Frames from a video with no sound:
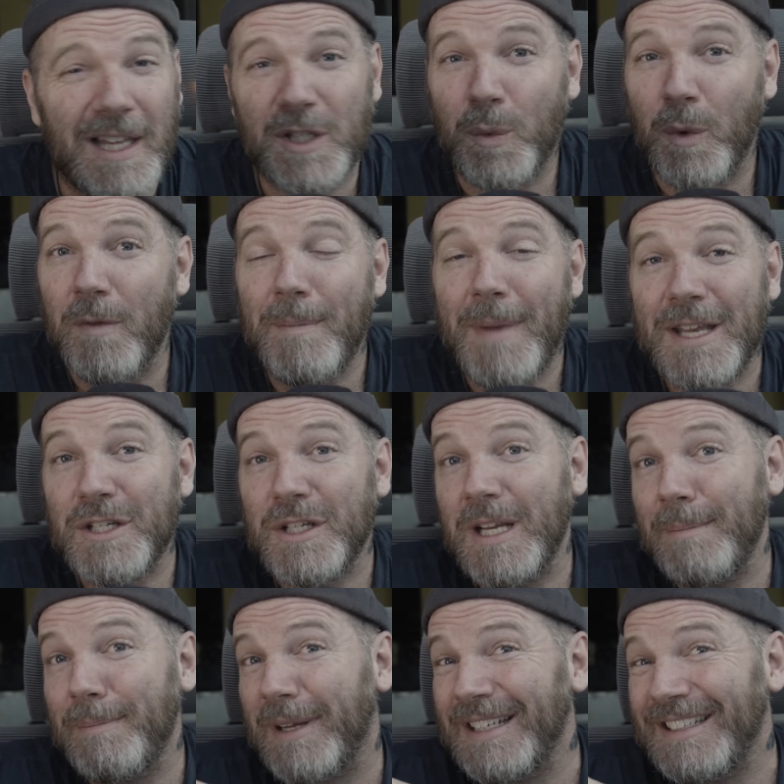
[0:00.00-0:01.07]
that's worth
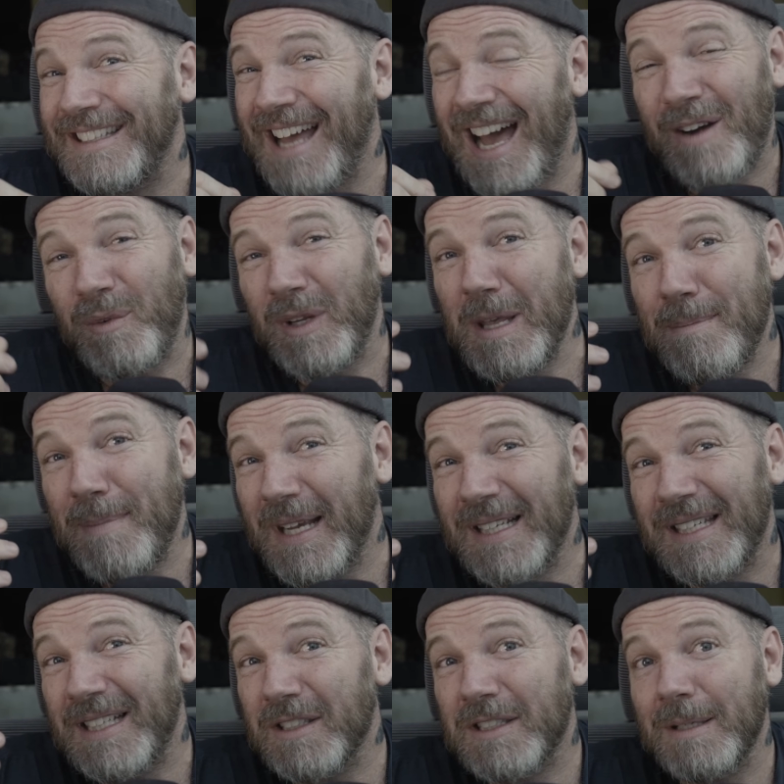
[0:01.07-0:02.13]
mentioning, but not really a big
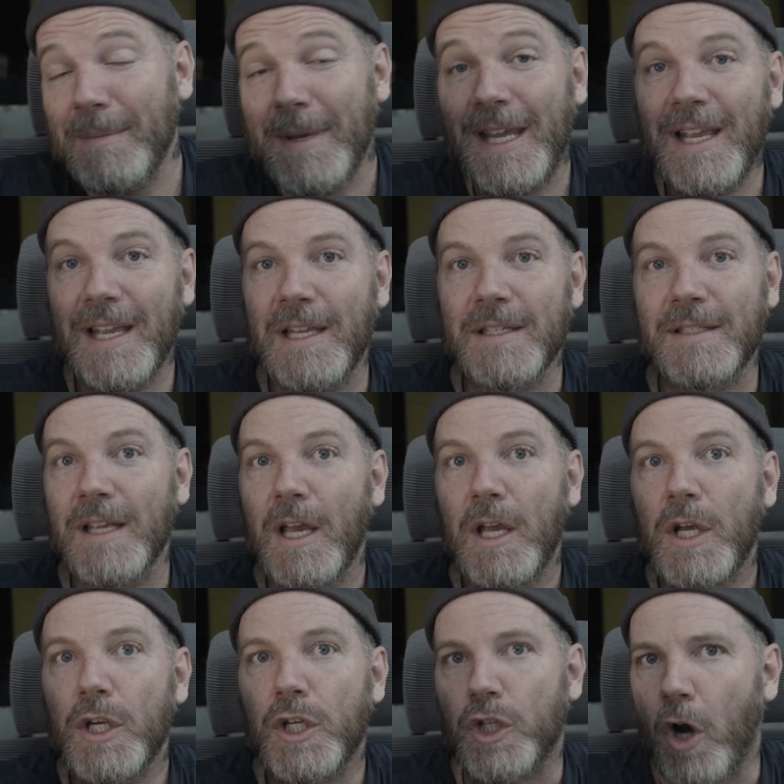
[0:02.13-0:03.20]
deal to me, is
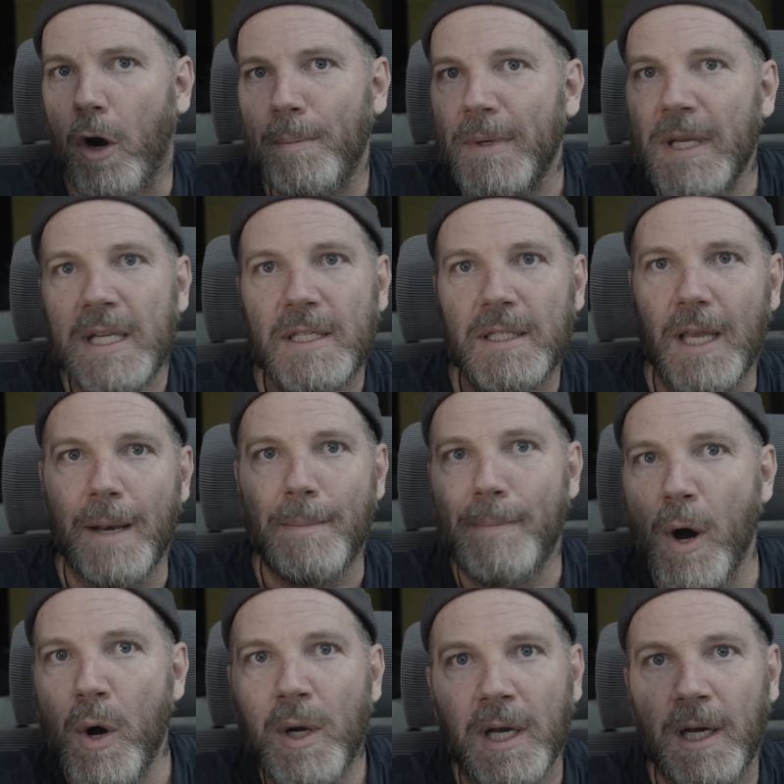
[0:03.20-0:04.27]
sharpness and
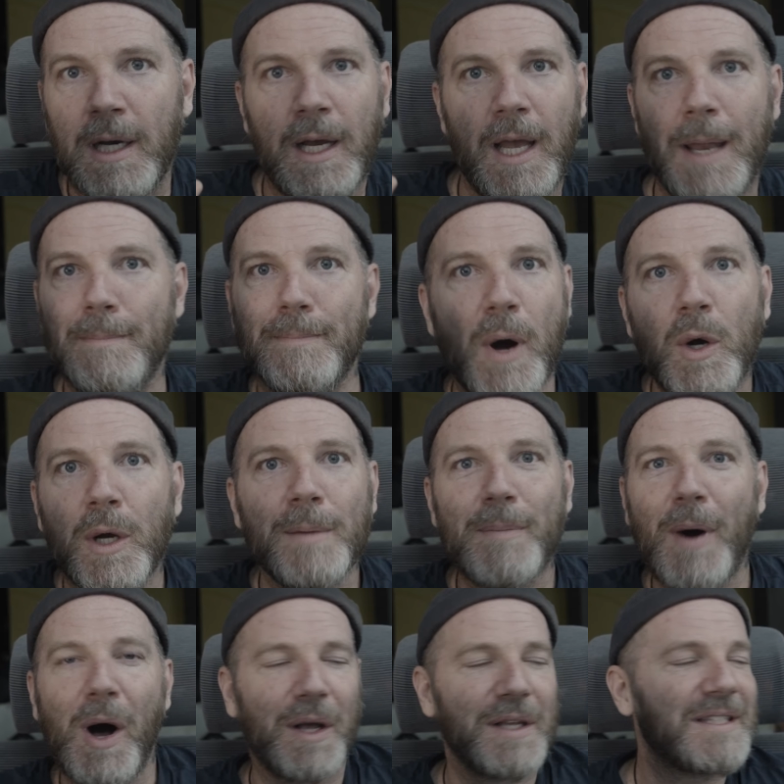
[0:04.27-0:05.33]
bokeh
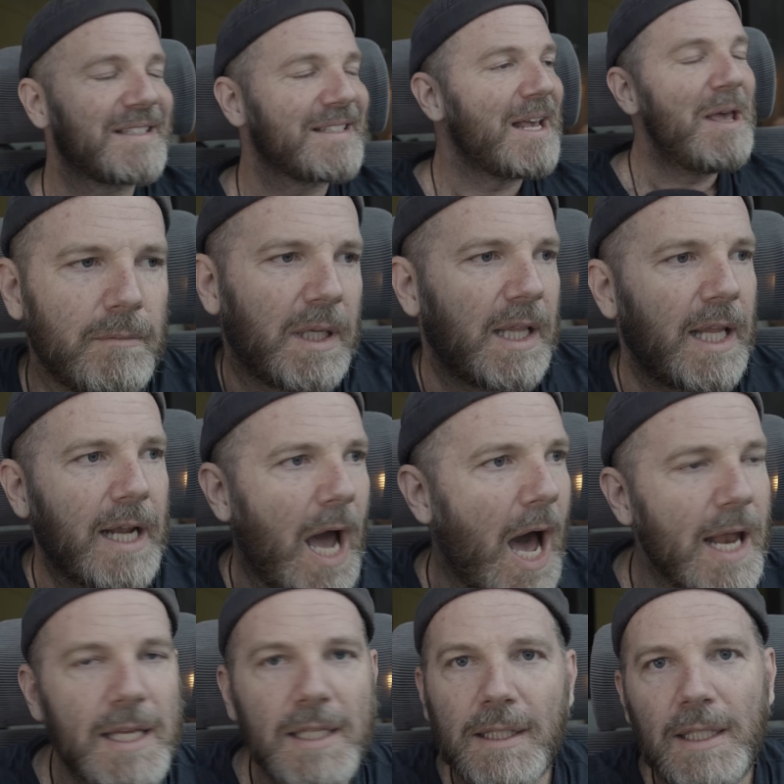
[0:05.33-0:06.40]
balls. But like,
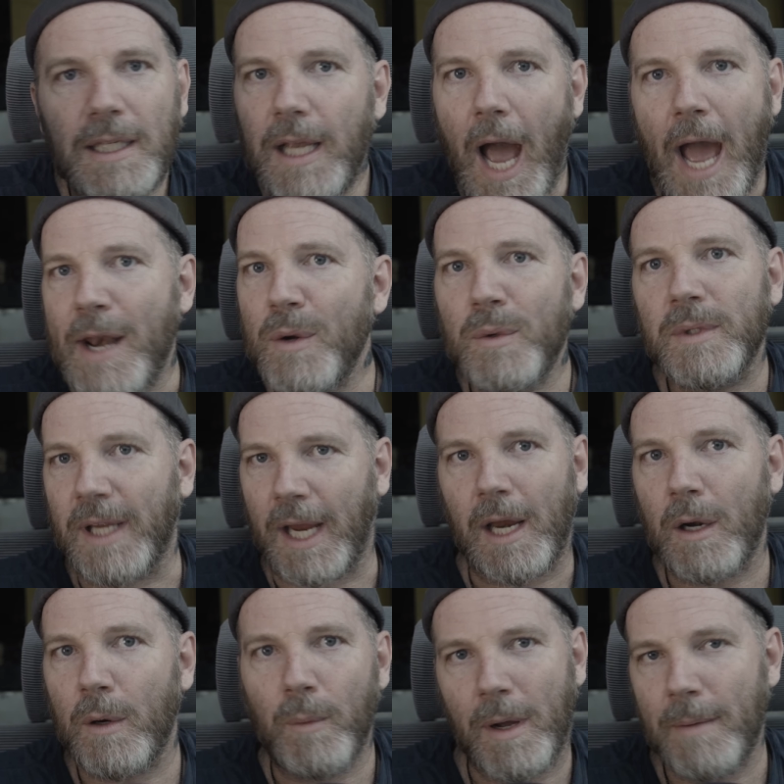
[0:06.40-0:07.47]
honestly, I don't
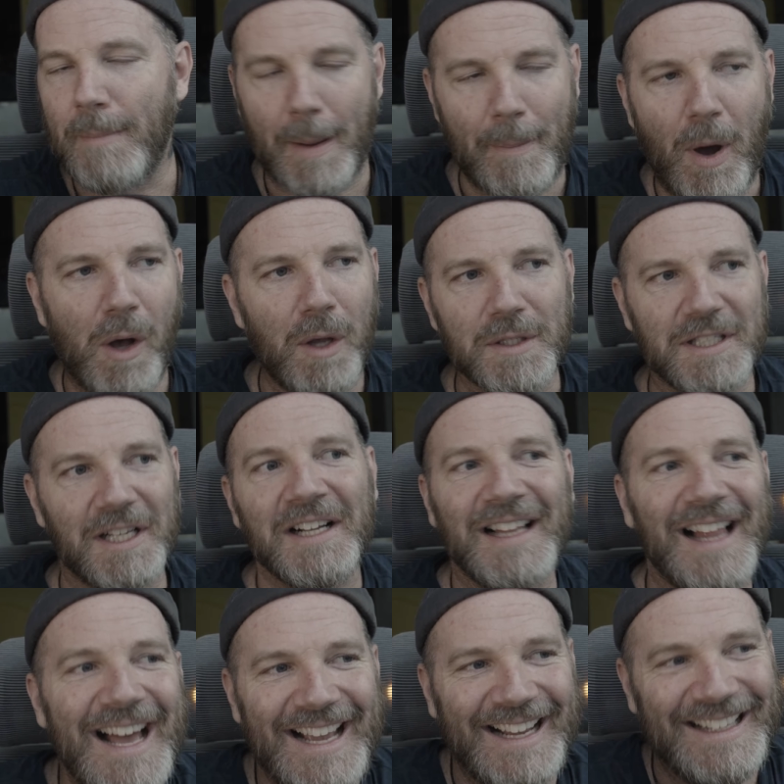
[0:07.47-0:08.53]
care what my balls
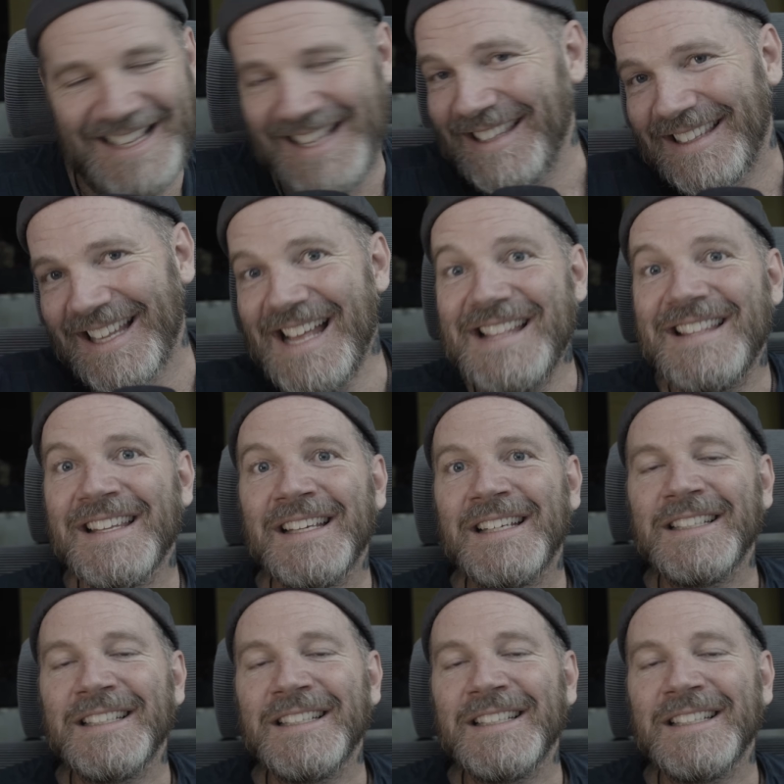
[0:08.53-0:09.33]
look like.